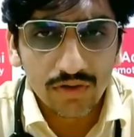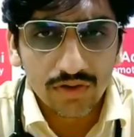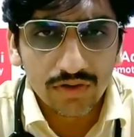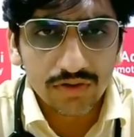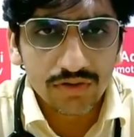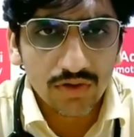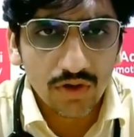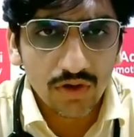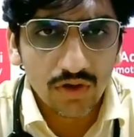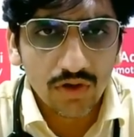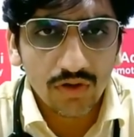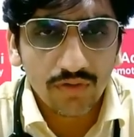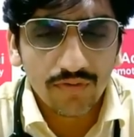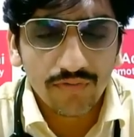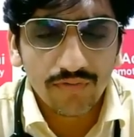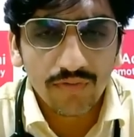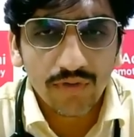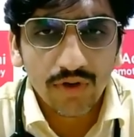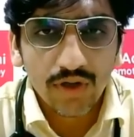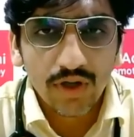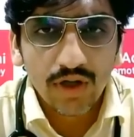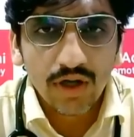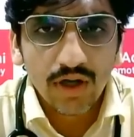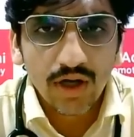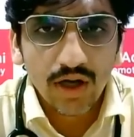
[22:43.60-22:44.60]
sort of
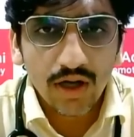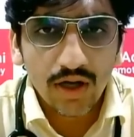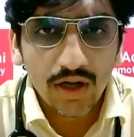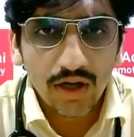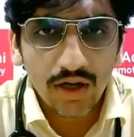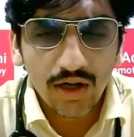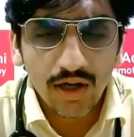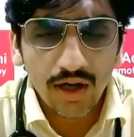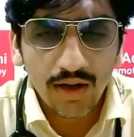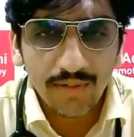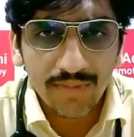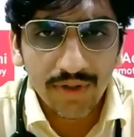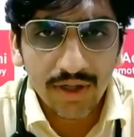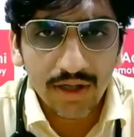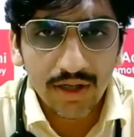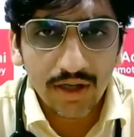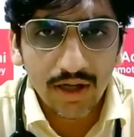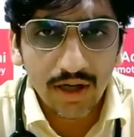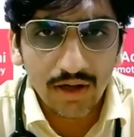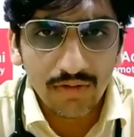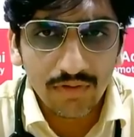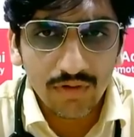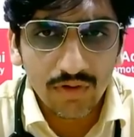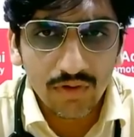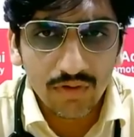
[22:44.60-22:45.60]
harming
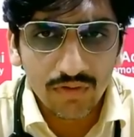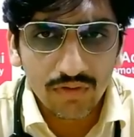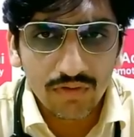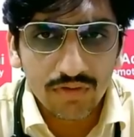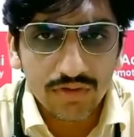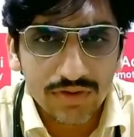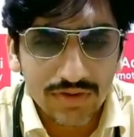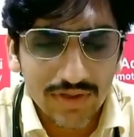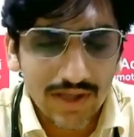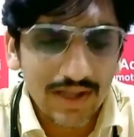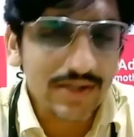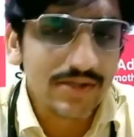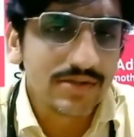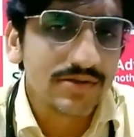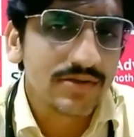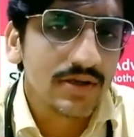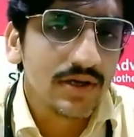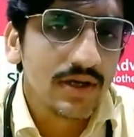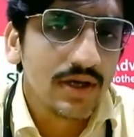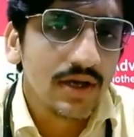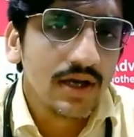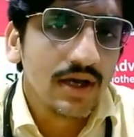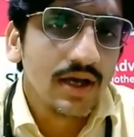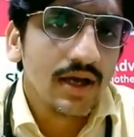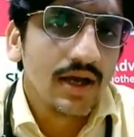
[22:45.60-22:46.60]
our own cells,
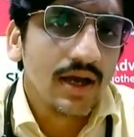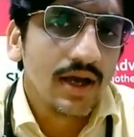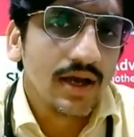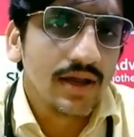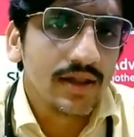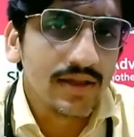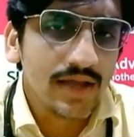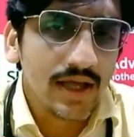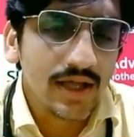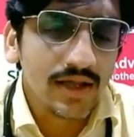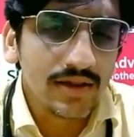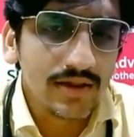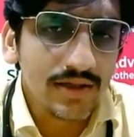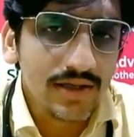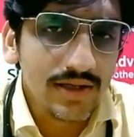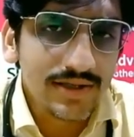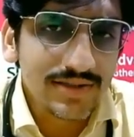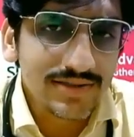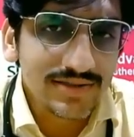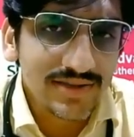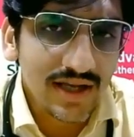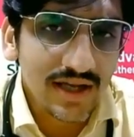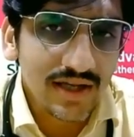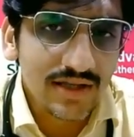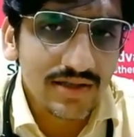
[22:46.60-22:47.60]
and then these
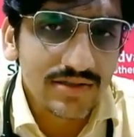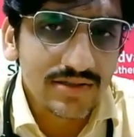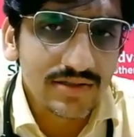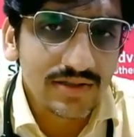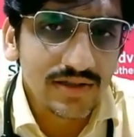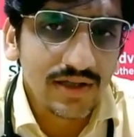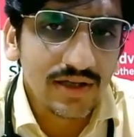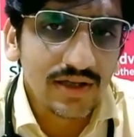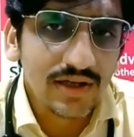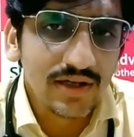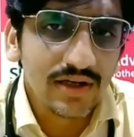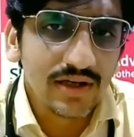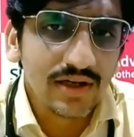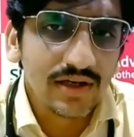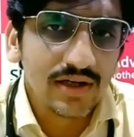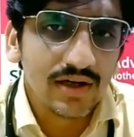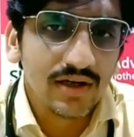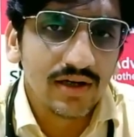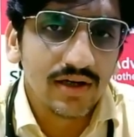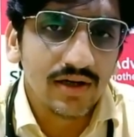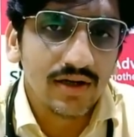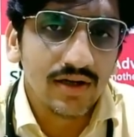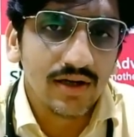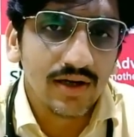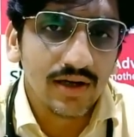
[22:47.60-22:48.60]
cells they
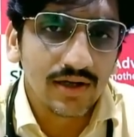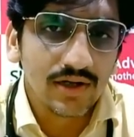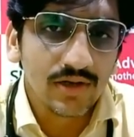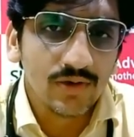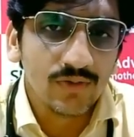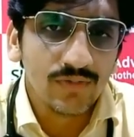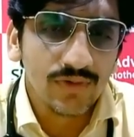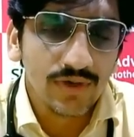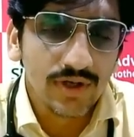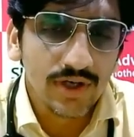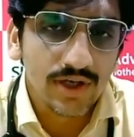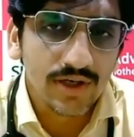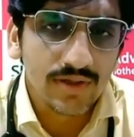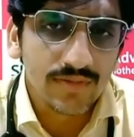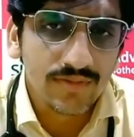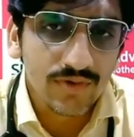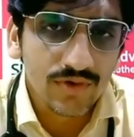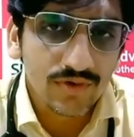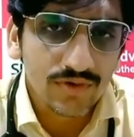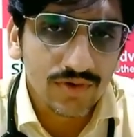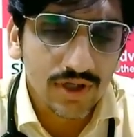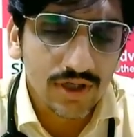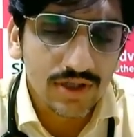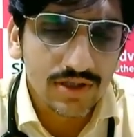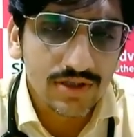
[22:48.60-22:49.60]
accumulate
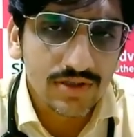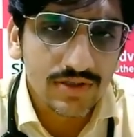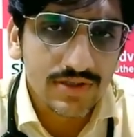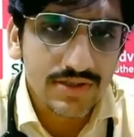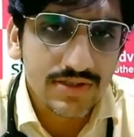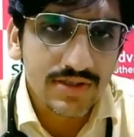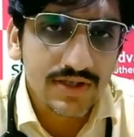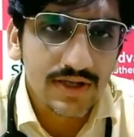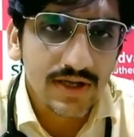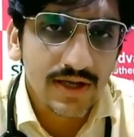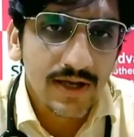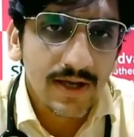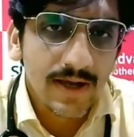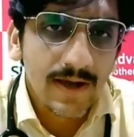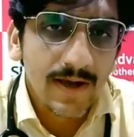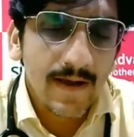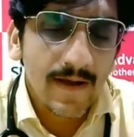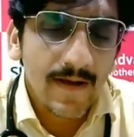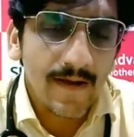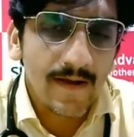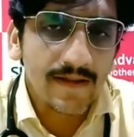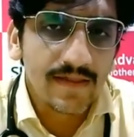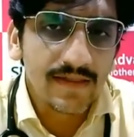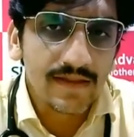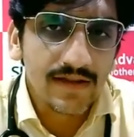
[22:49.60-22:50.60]
mutations
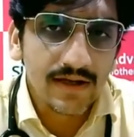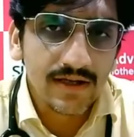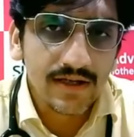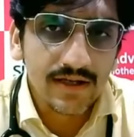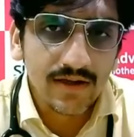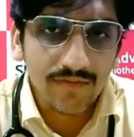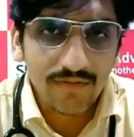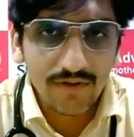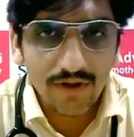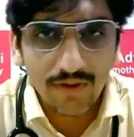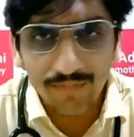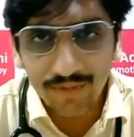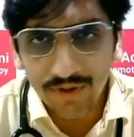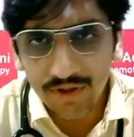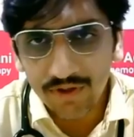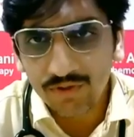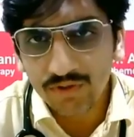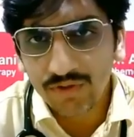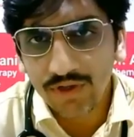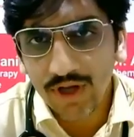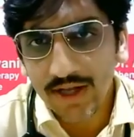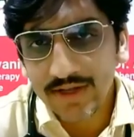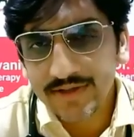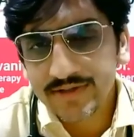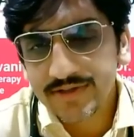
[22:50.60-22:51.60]
and they develop into
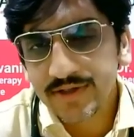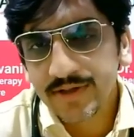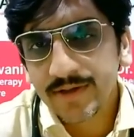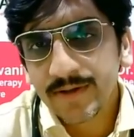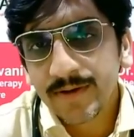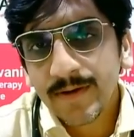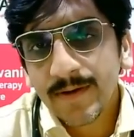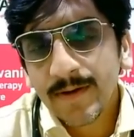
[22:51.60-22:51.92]
cancer.